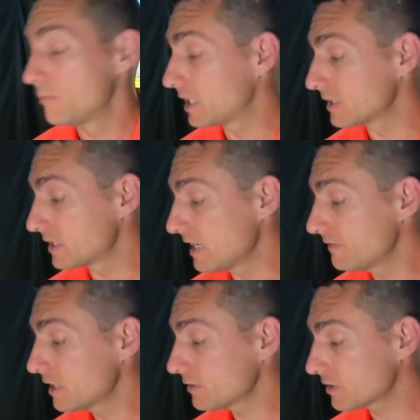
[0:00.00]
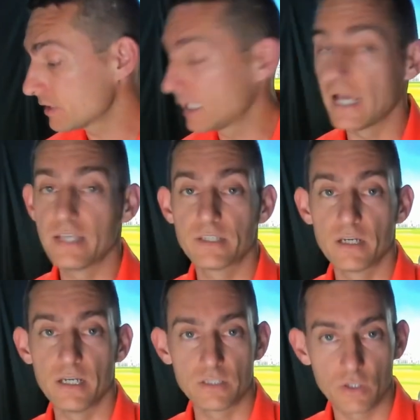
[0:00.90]
Because even though it's got the
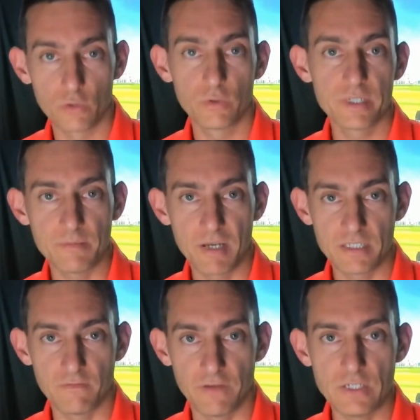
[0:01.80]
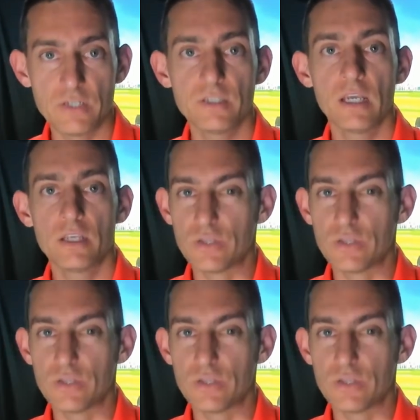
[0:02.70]
laser, it's got all these amazing features,